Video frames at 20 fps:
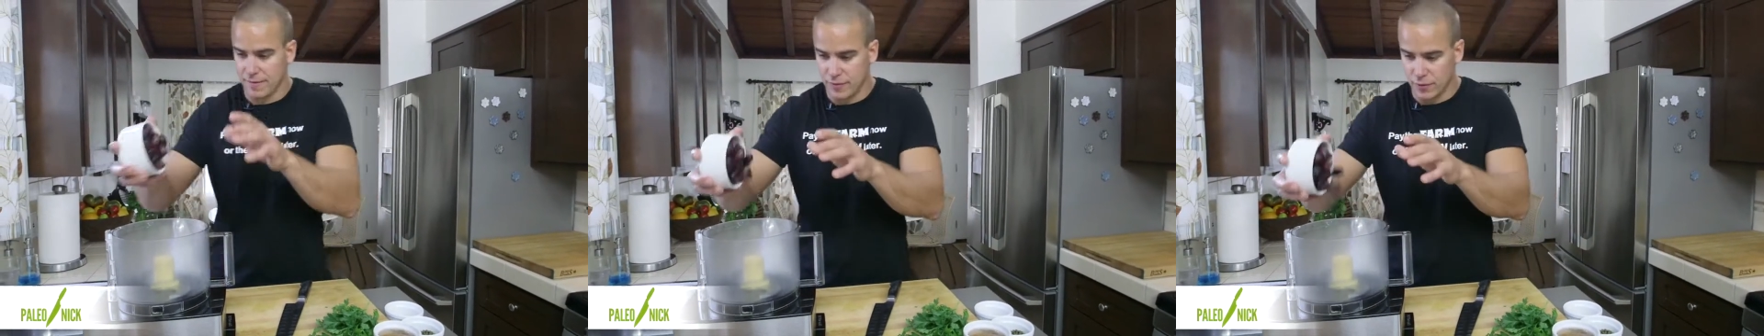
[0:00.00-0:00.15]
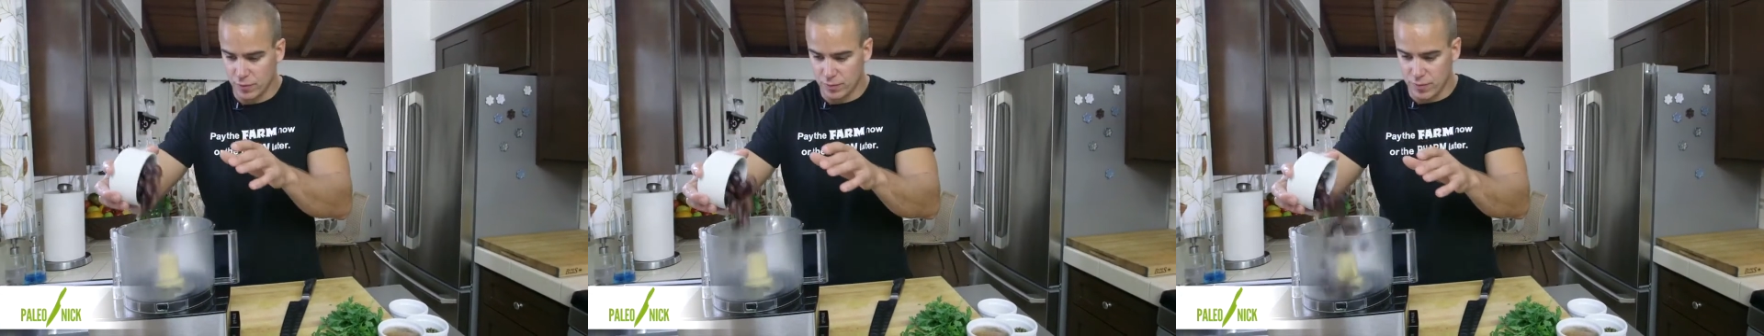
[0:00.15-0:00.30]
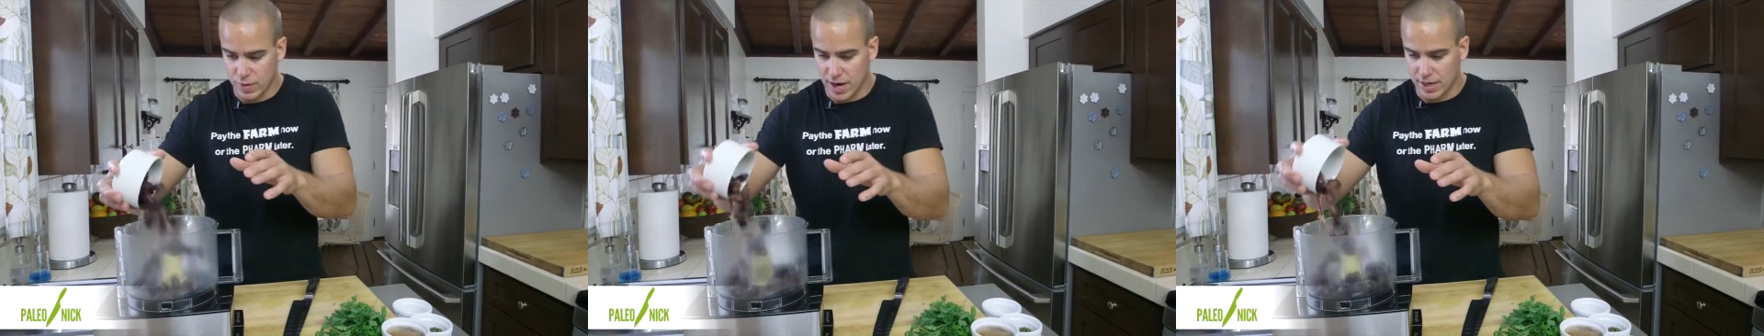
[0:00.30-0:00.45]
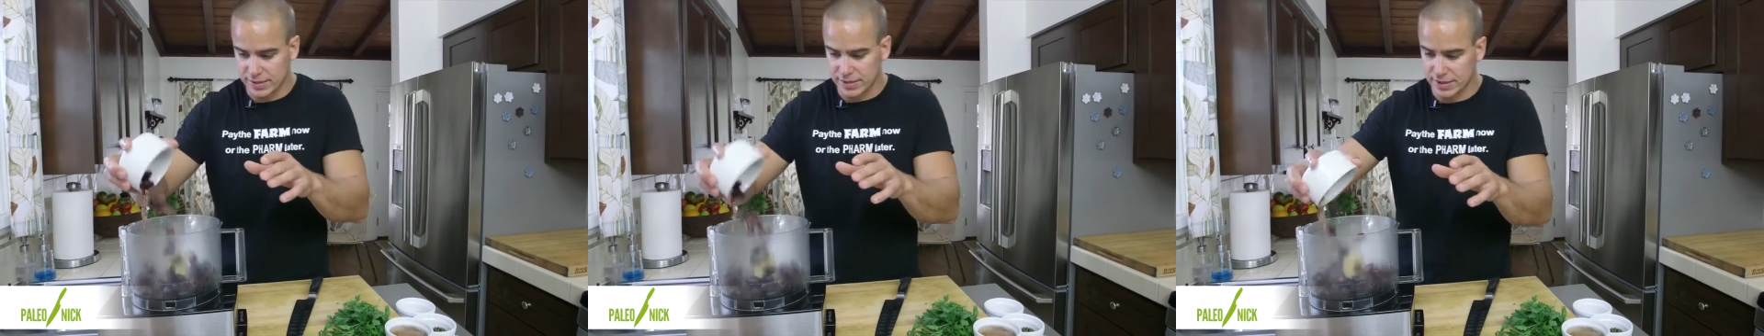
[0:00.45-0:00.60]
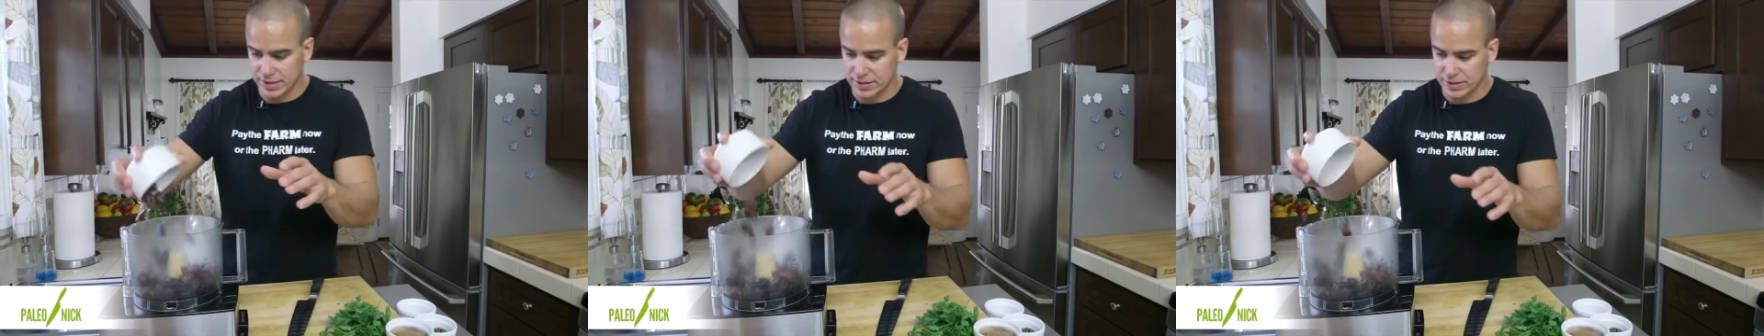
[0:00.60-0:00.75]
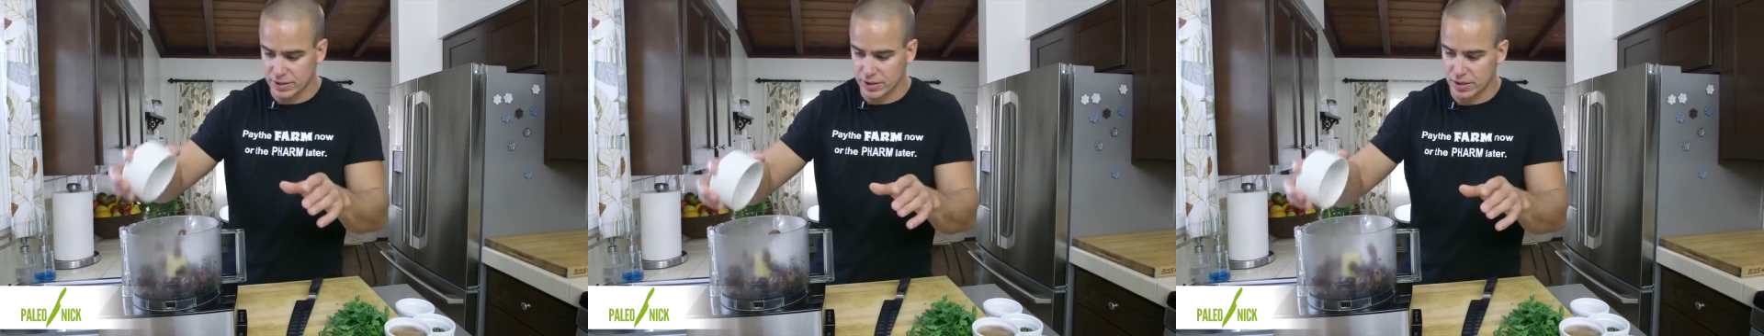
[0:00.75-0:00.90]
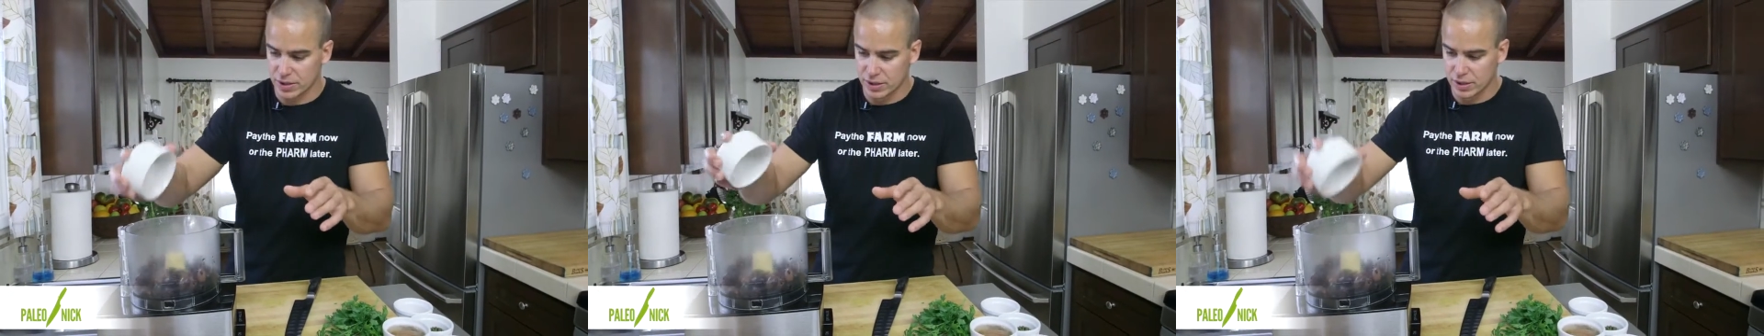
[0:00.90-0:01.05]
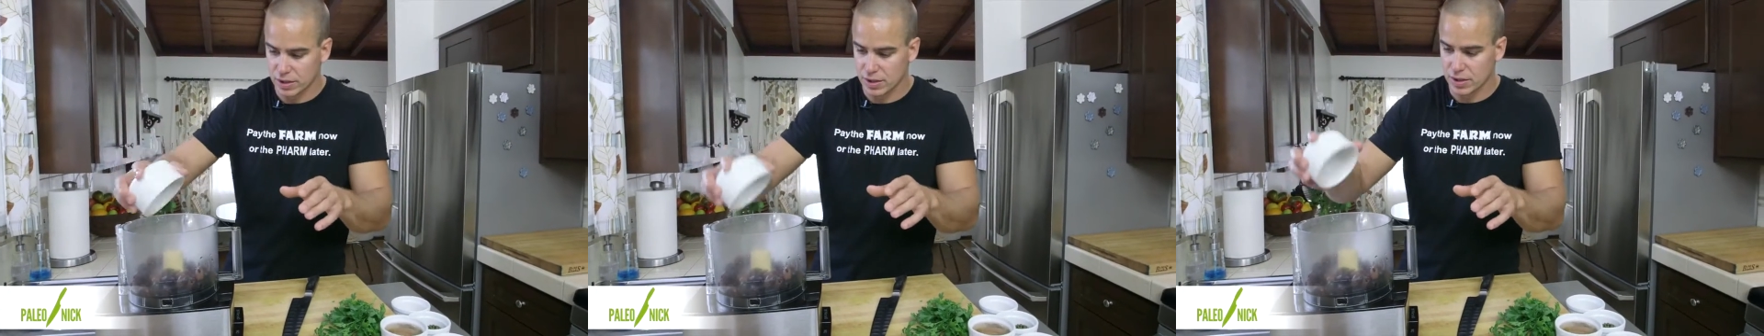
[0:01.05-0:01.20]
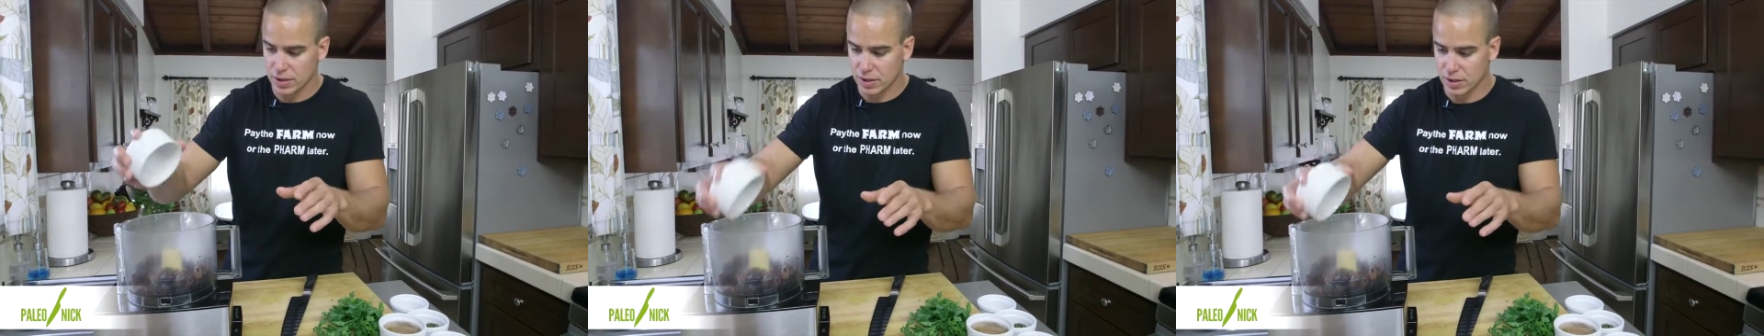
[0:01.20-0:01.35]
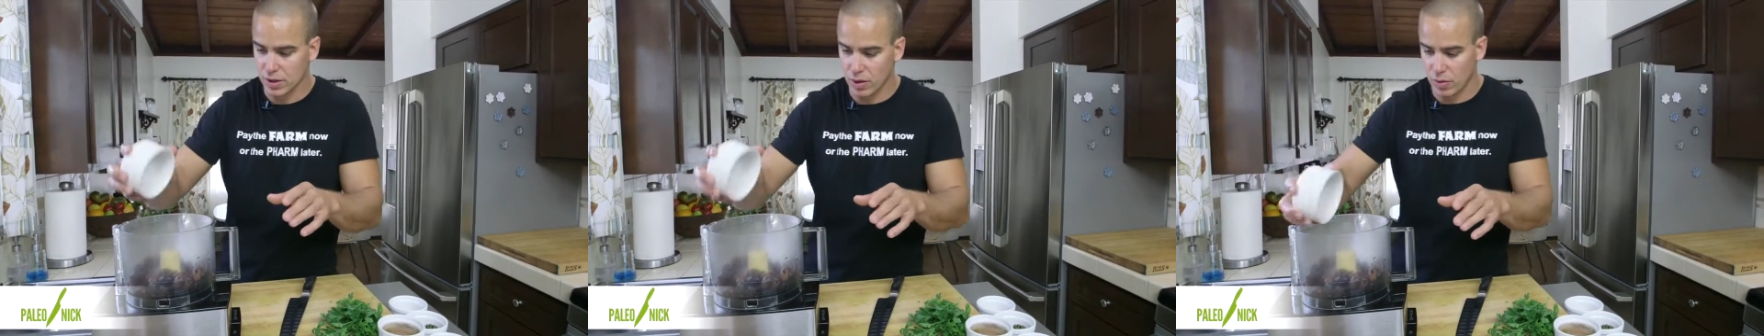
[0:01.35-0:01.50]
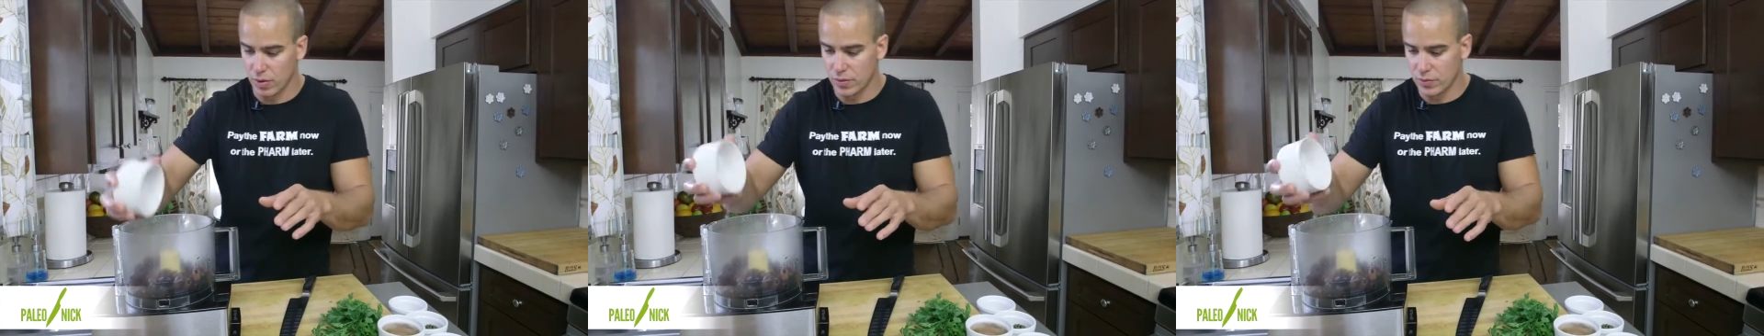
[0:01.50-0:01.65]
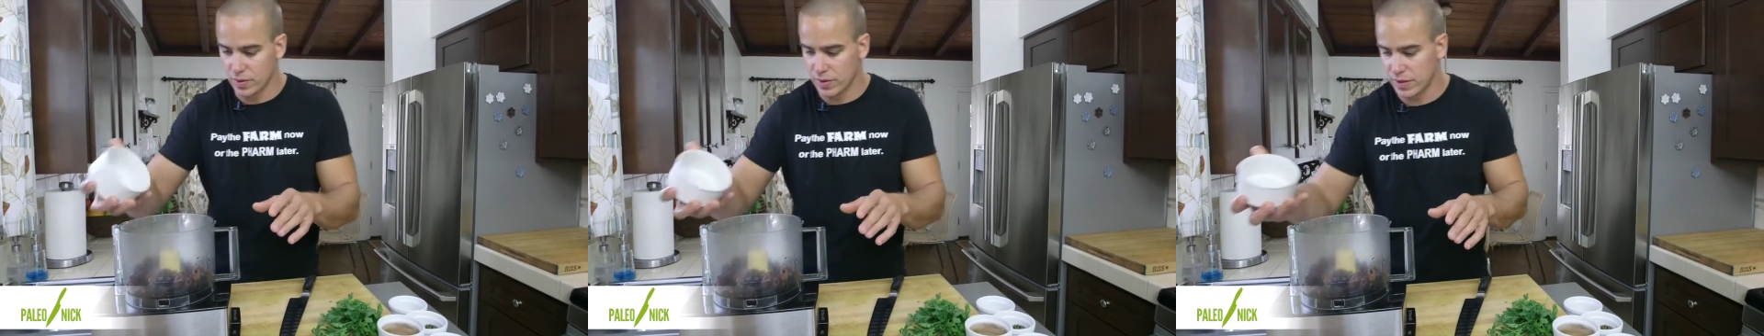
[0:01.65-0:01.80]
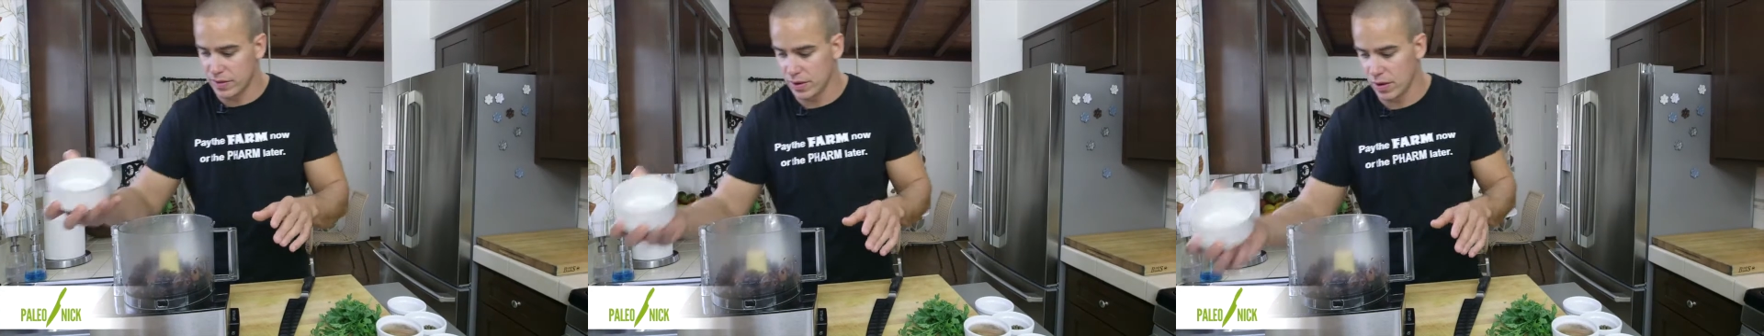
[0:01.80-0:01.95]
food processor, go in
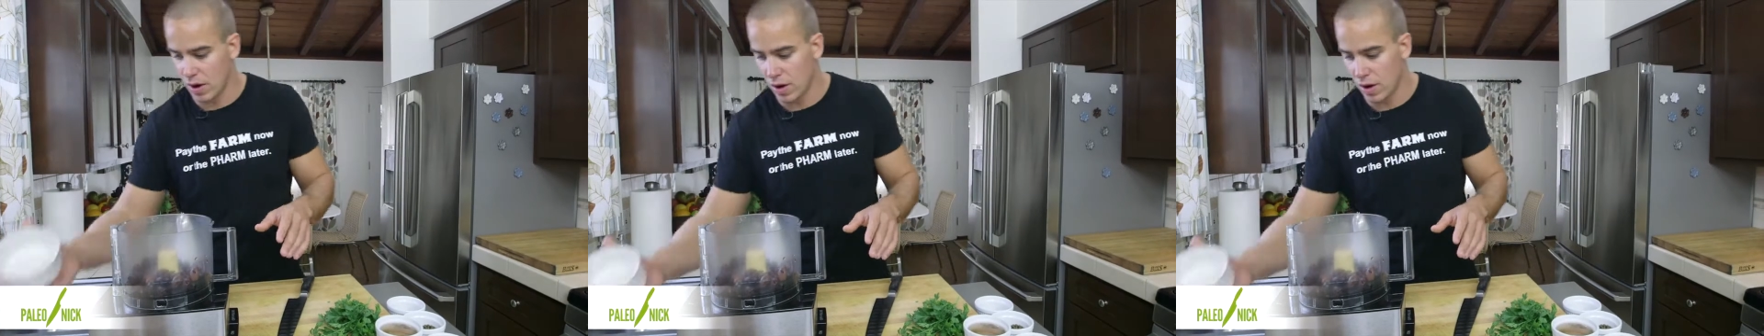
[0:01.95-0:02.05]
with the